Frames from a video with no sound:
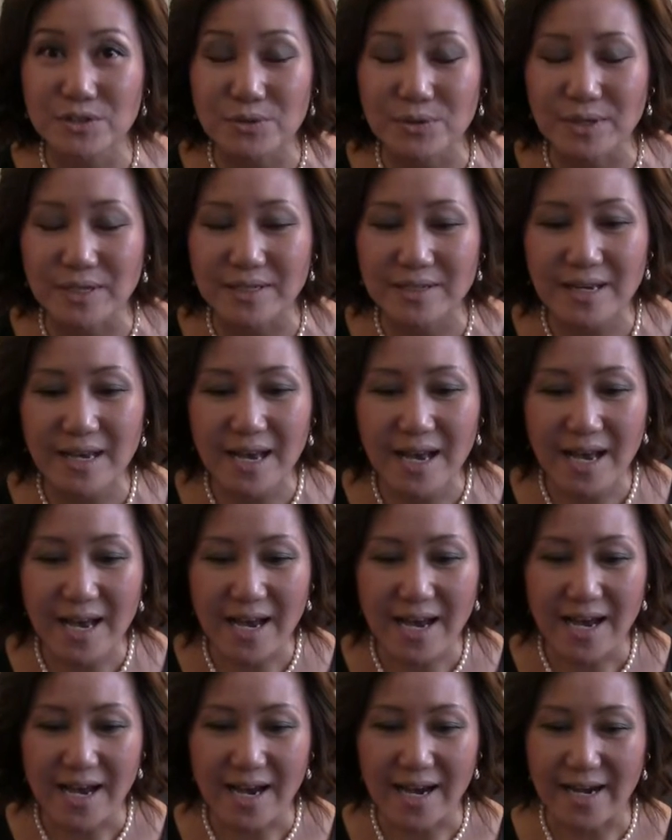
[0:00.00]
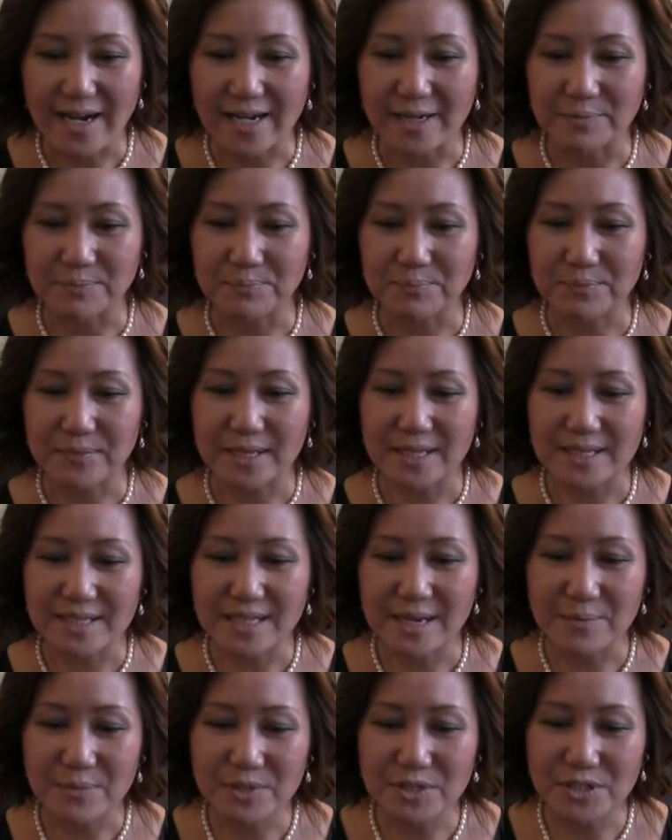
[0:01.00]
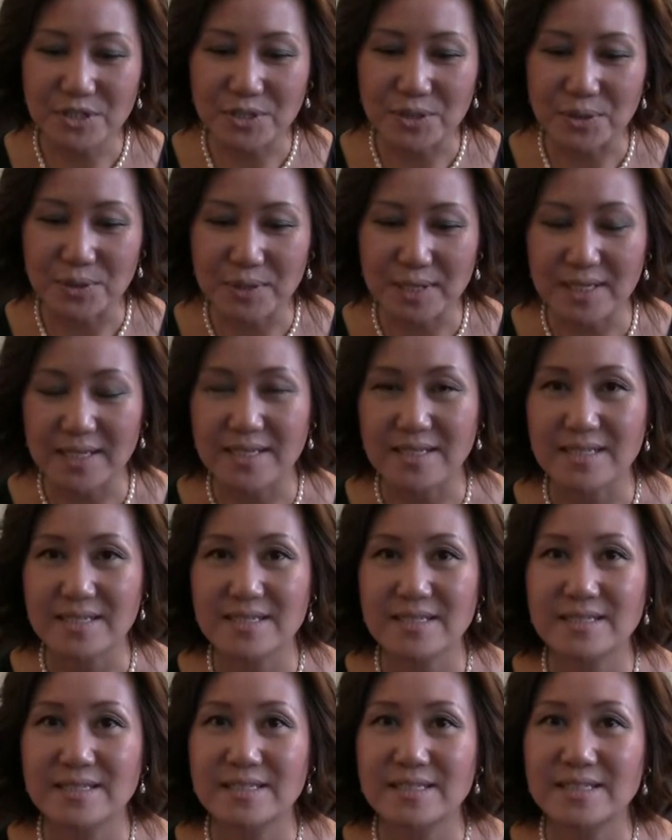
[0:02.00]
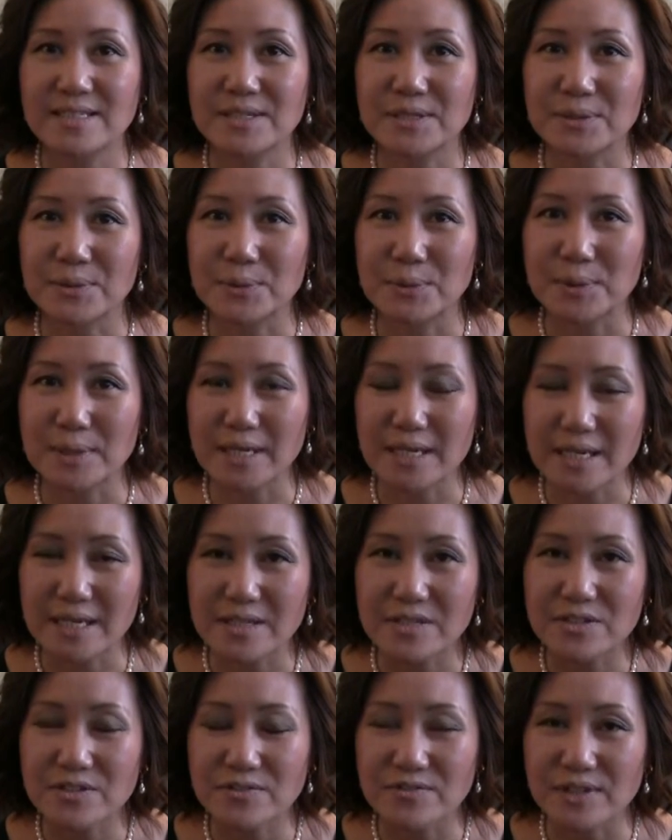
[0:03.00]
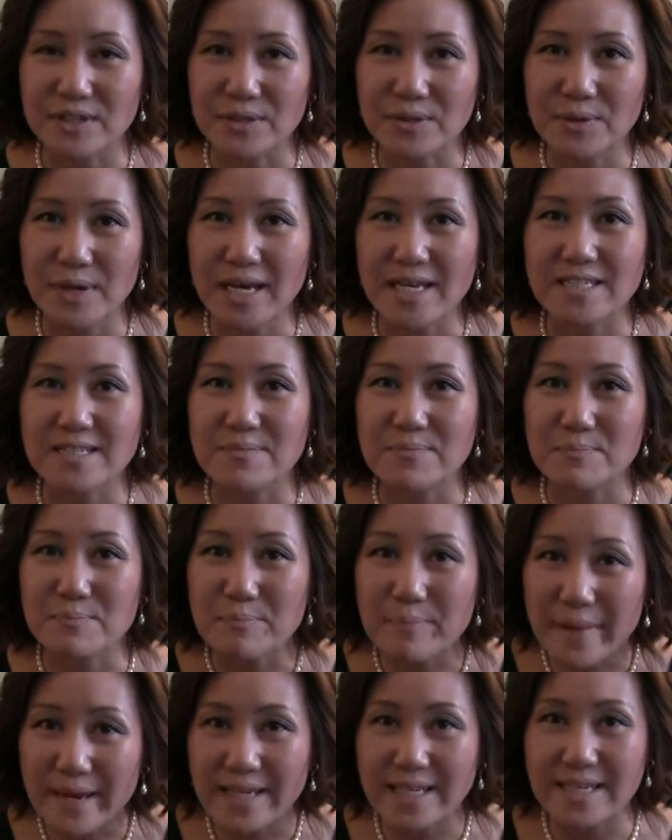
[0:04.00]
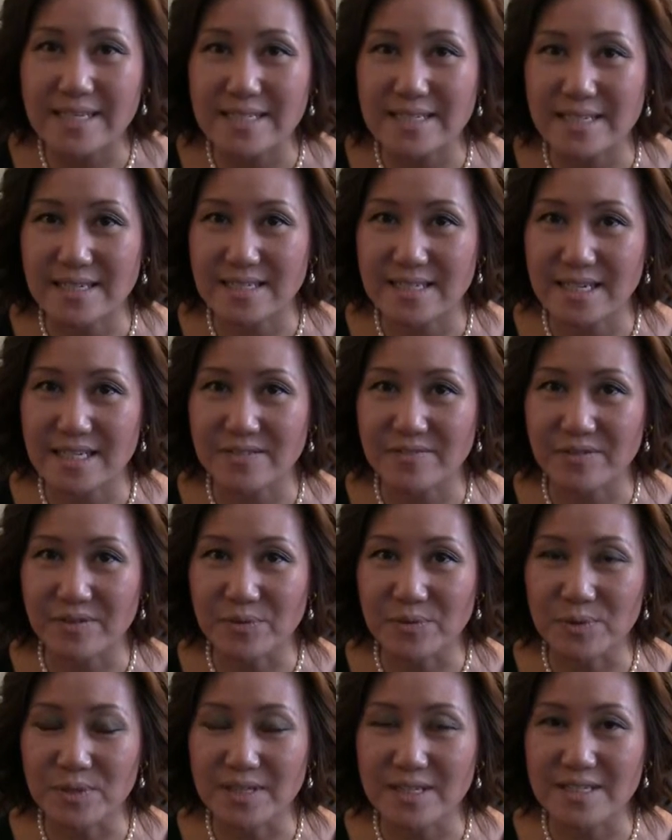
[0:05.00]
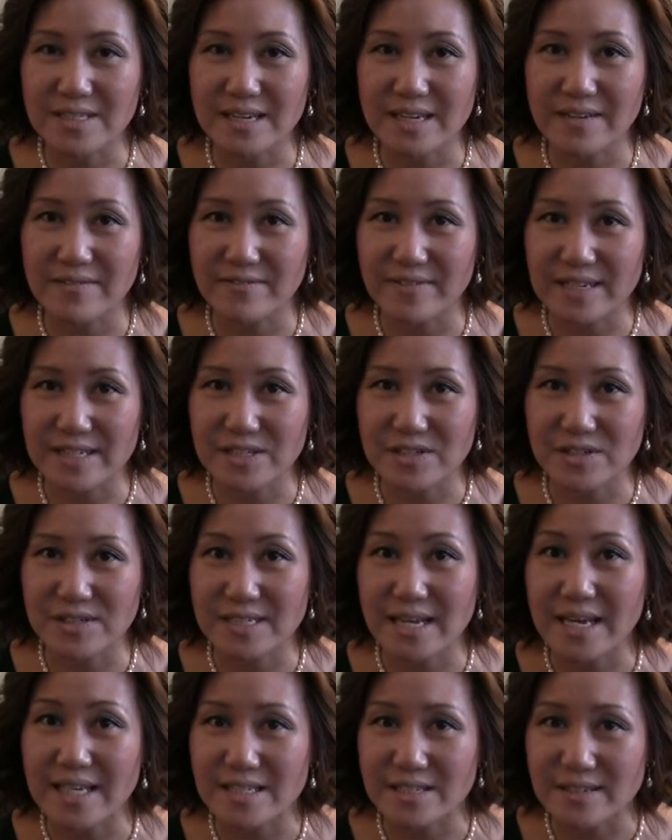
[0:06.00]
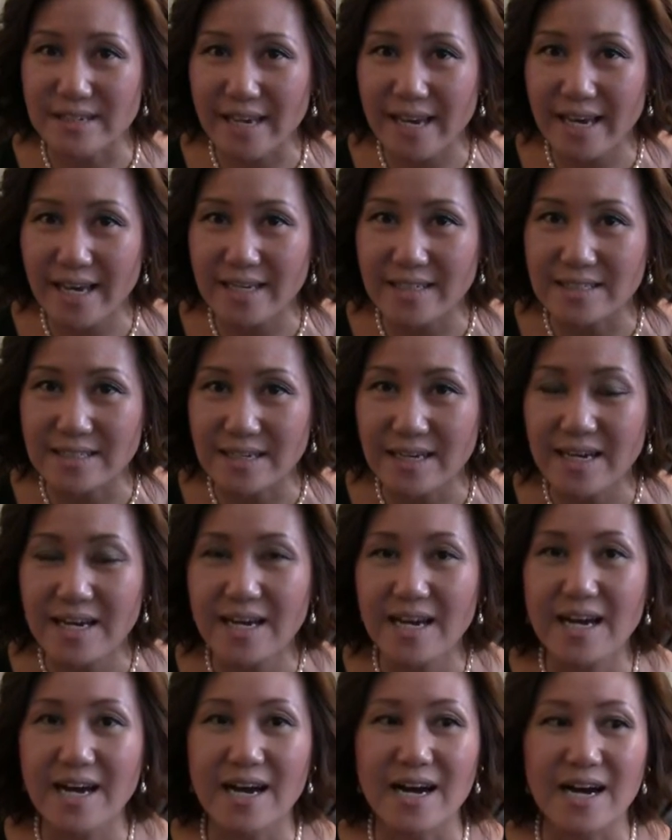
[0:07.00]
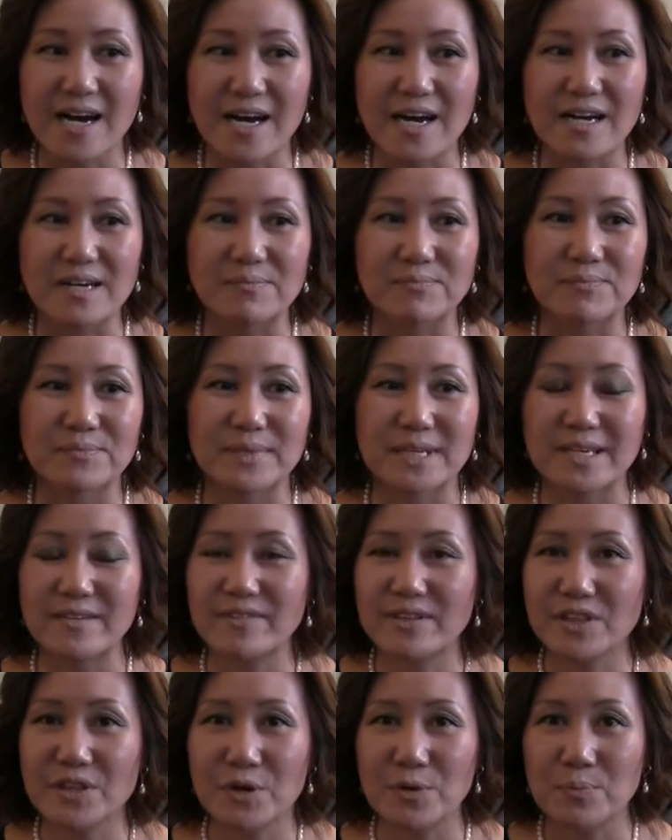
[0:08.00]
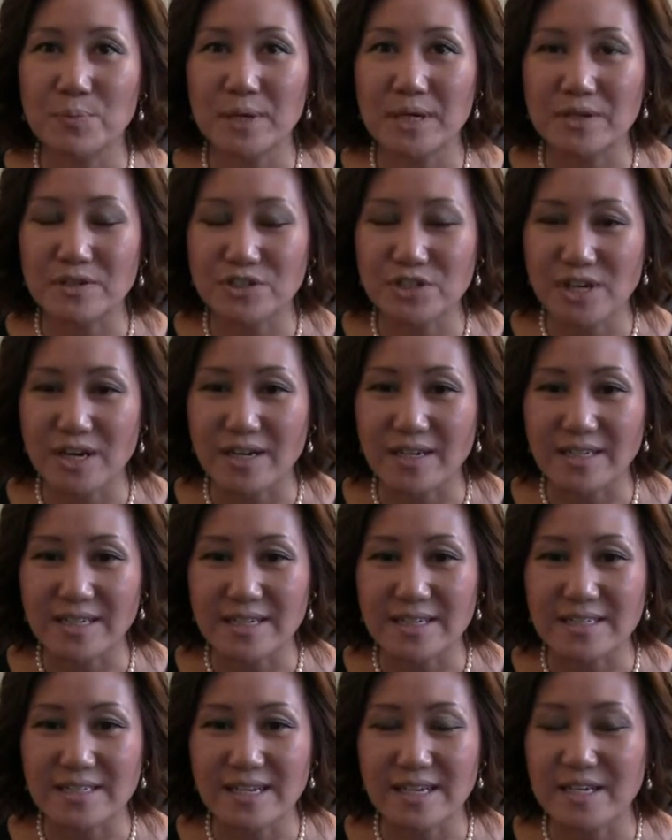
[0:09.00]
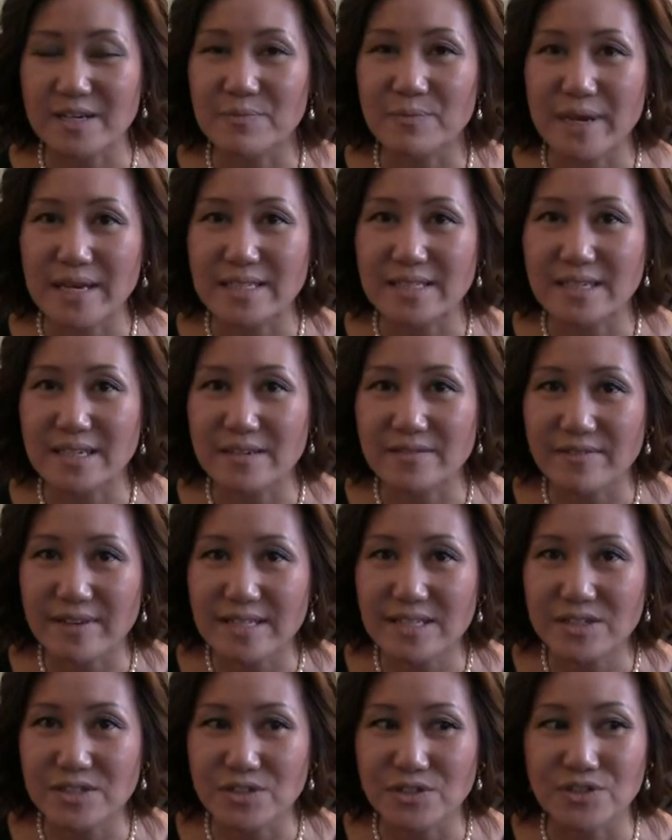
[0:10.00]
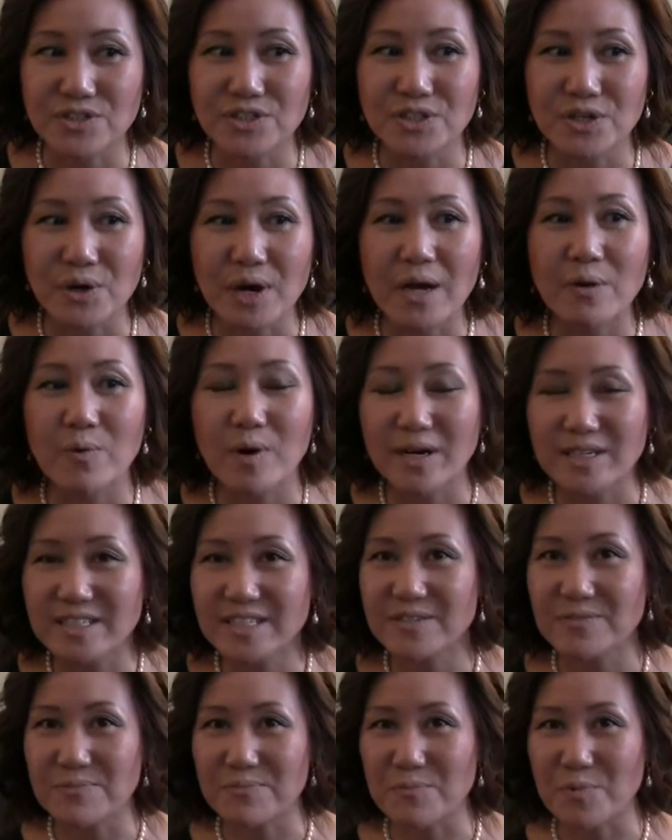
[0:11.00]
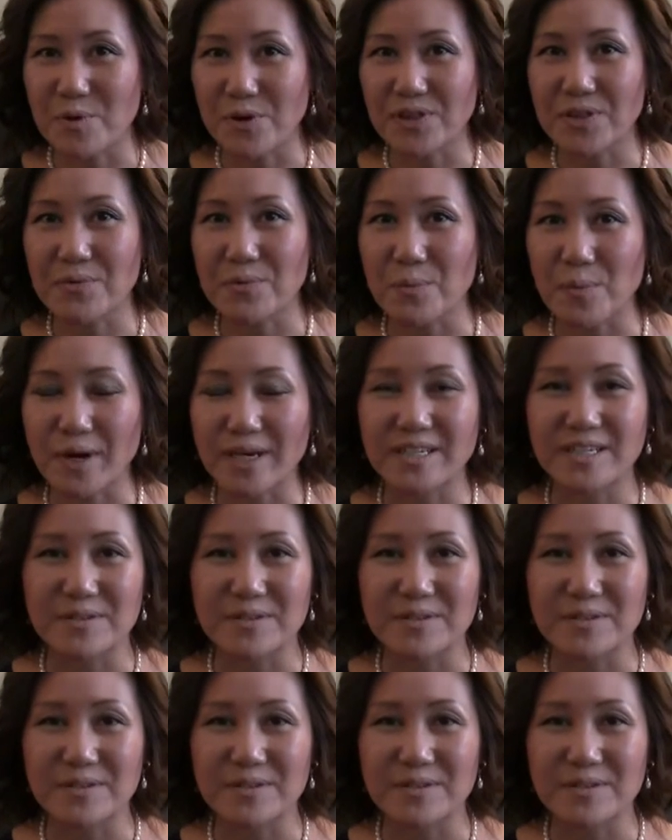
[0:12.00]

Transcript: doing. Number 2 is to interview as many successful real estate investors as you can. Even though Peter Chung is an amazing investor, I wanted more than one